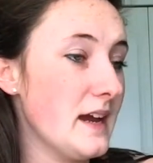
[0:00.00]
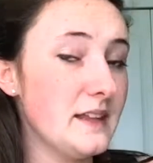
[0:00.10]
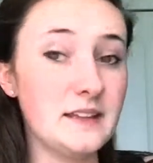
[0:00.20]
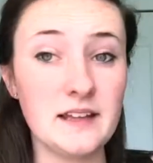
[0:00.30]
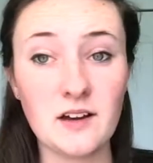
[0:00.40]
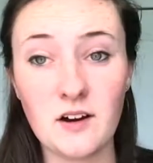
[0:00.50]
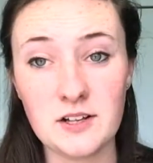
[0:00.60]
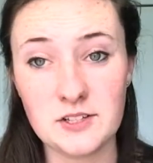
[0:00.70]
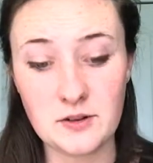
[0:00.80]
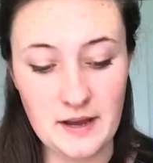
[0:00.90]
then they
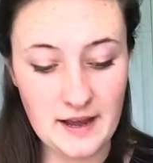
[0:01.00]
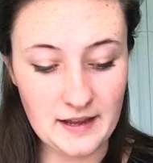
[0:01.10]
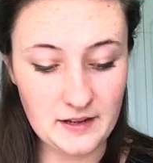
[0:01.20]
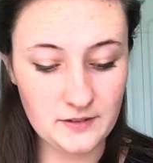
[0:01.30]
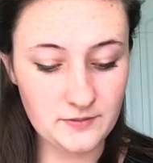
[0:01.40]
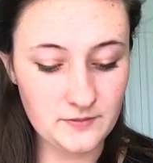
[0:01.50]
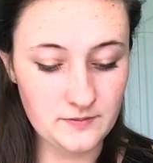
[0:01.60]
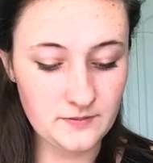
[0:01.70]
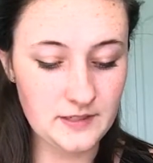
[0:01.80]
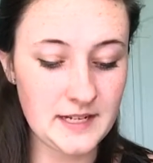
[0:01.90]
also have
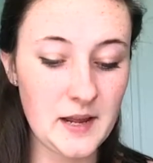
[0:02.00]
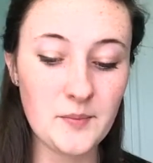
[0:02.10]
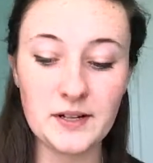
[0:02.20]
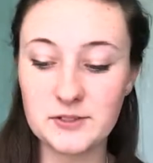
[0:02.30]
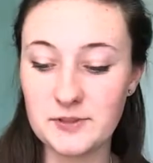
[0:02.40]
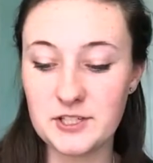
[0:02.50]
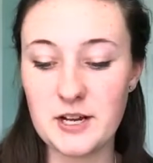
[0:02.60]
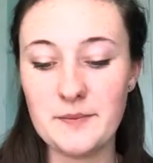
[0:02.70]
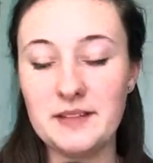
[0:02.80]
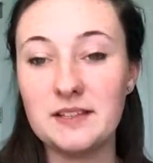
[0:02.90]
tampons, which
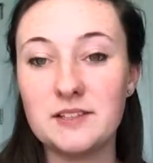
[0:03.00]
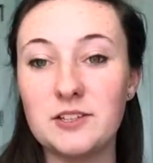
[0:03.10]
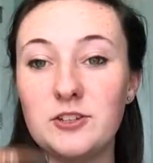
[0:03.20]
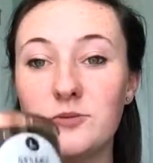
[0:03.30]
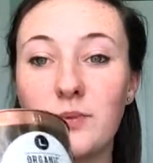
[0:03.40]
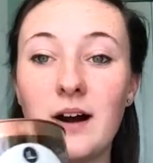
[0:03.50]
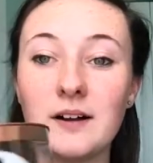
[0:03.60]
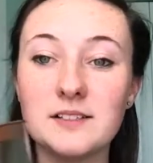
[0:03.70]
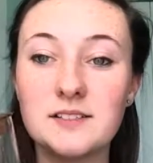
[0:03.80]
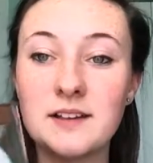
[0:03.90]
come in this cute
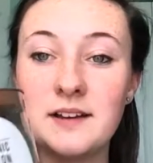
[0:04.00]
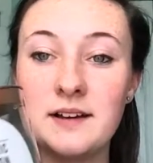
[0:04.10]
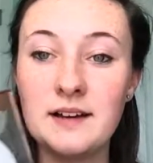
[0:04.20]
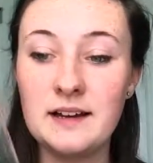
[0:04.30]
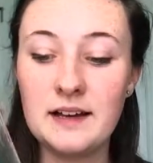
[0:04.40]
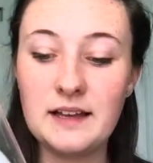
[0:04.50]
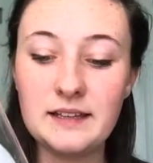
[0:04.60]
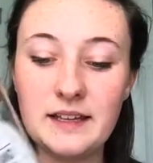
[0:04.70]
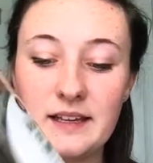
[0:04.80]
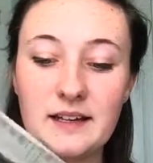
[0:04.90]
box.
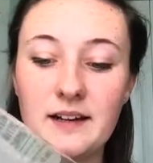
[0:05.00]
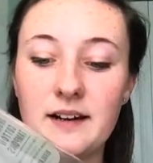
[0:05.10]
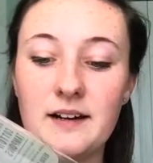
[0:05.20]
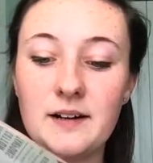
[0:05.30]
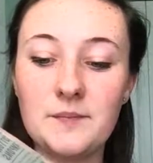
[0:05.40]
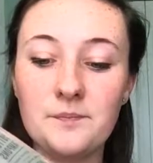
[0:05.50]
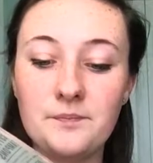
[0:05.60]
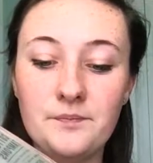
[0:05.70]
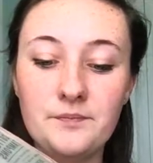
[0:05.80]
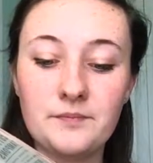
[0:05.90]
And then,